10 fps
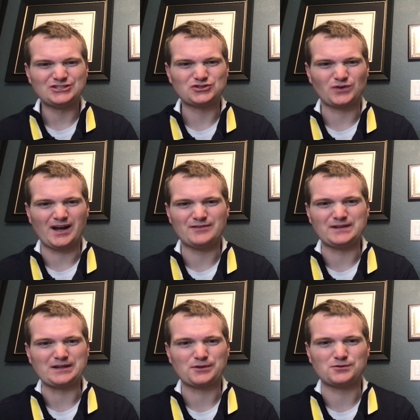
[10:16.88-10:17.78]

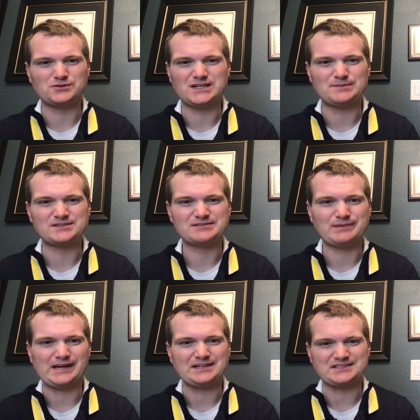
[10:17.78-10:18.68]
traveling through deep
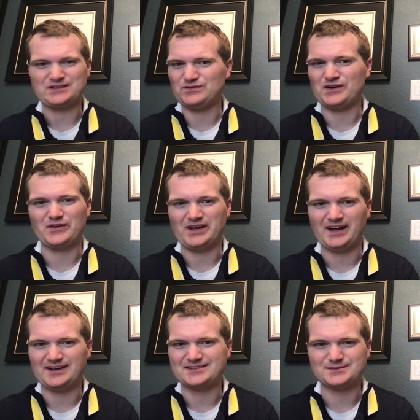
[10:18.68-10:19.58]
space at very
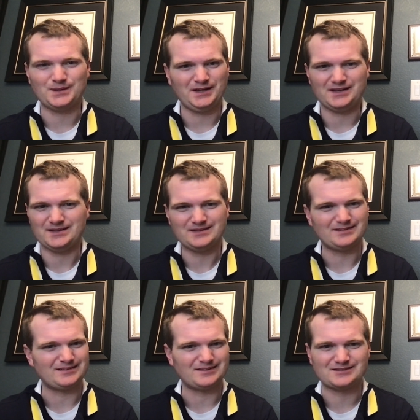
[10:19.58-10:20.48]
high
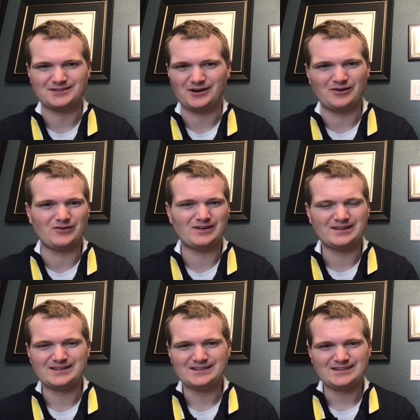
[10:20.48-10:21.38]
speeds. So,
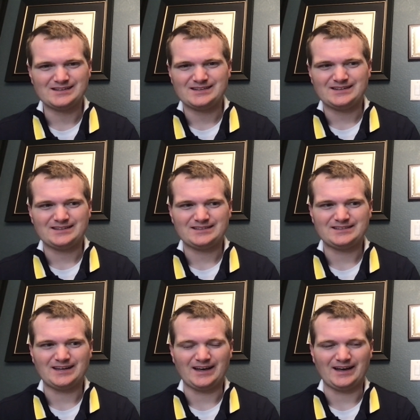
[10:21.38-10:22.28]

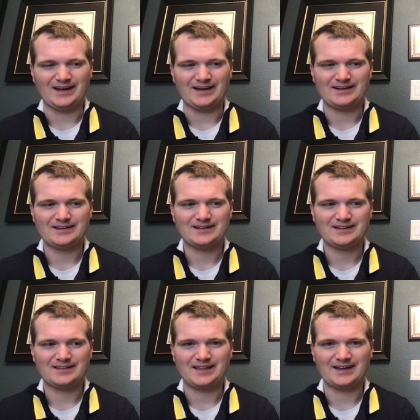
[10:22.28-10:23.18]
yeah,
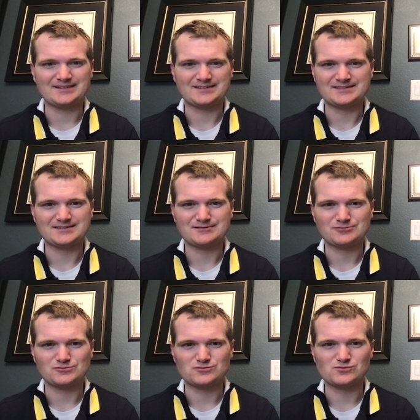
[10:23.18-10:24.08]
that's
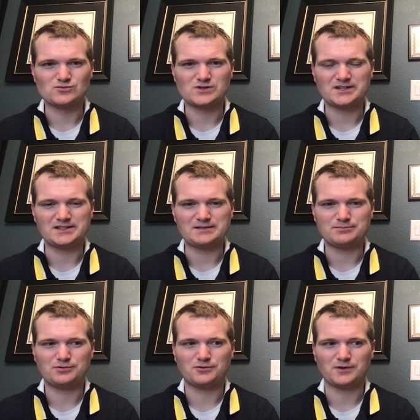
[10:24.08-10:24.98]
really
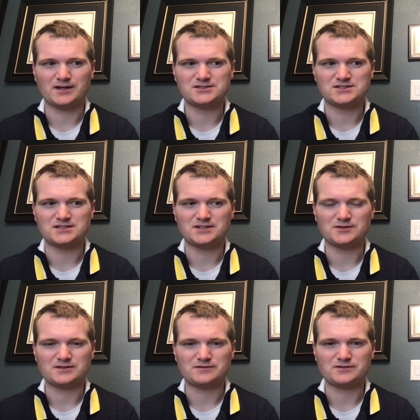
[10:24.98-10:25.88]
poor
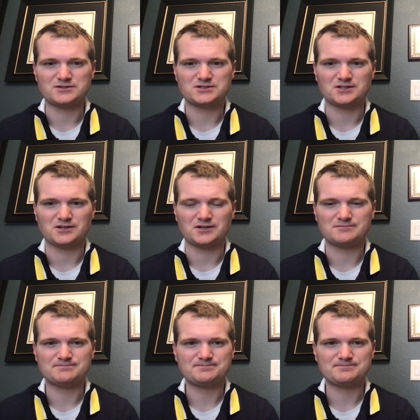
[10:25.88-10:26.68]
engineering for sure.